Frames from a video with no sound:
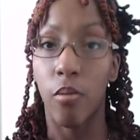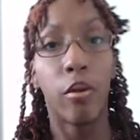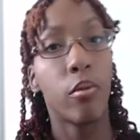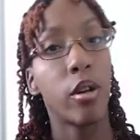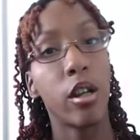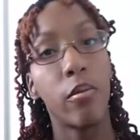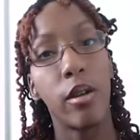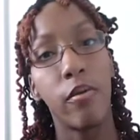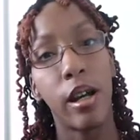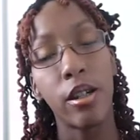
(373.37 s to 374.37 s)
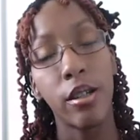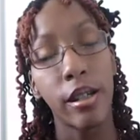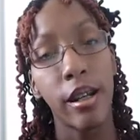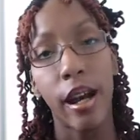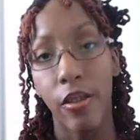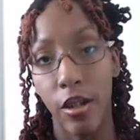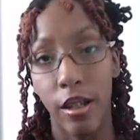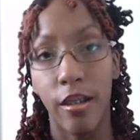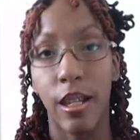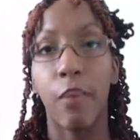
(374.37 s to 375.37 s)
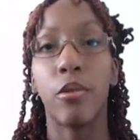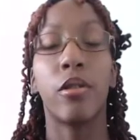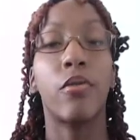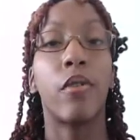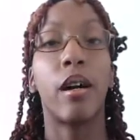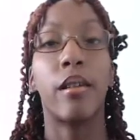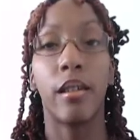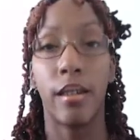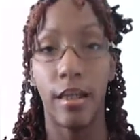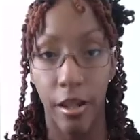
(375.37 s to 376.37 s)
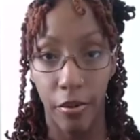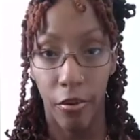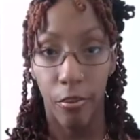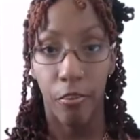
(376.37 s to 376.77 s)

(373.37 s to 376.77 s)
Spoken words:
but working with it vaginally, I think that it's absolutely fine and safe.